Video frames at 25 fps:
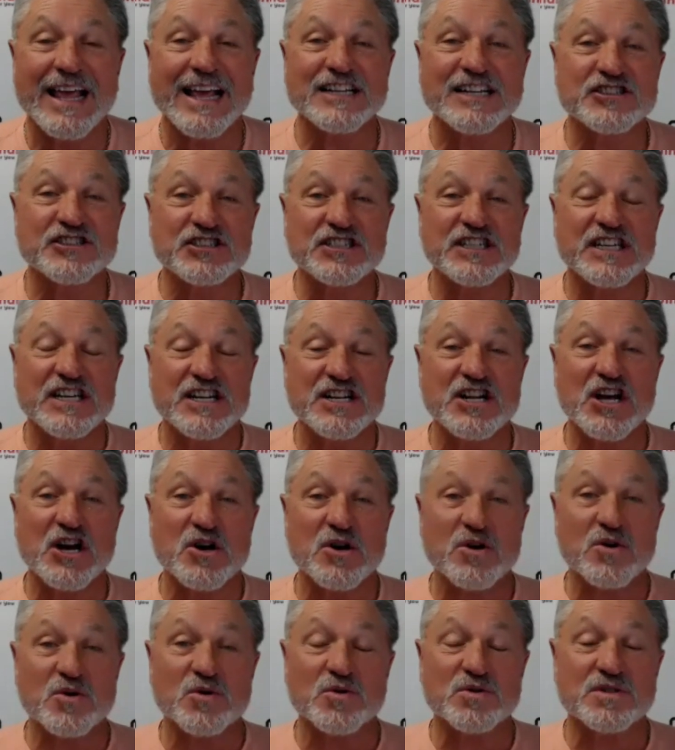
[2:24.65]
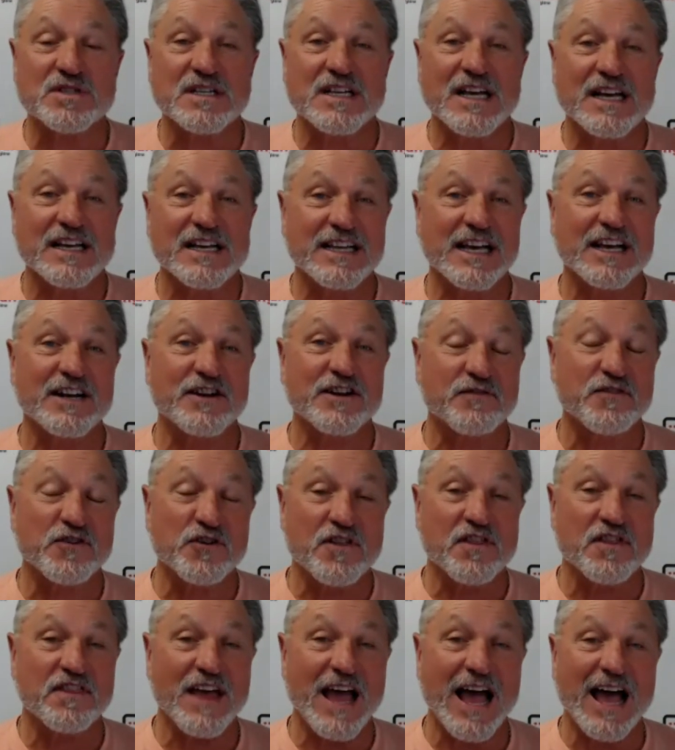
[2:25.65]
And she knows that if
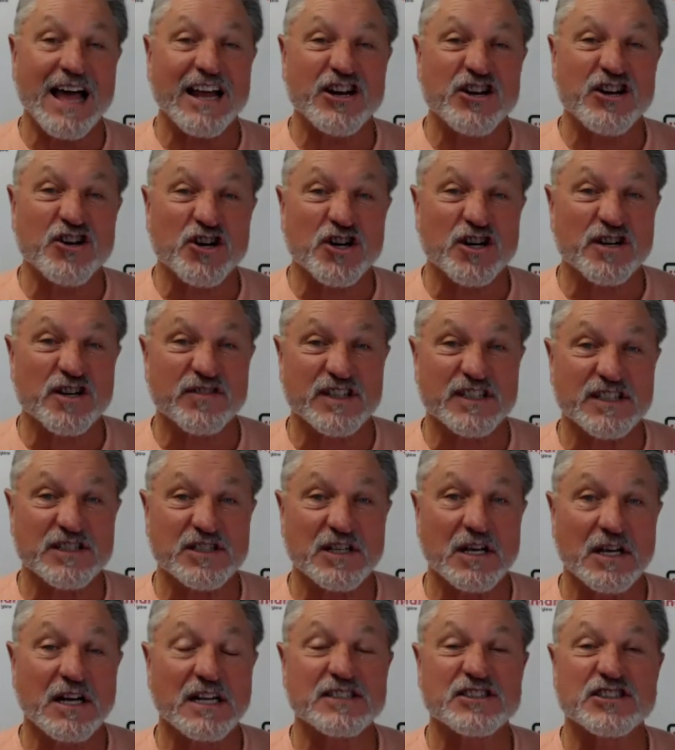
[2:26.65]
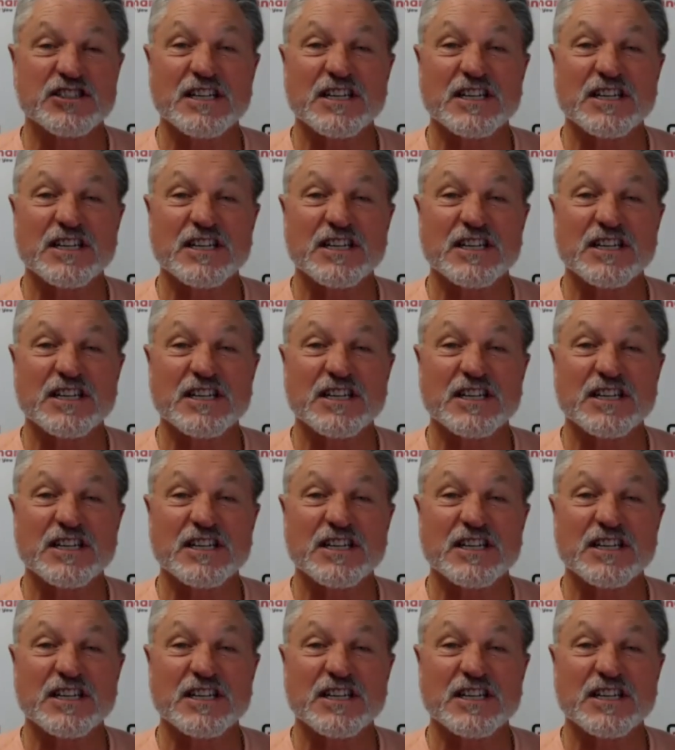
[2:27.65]
you're that nervous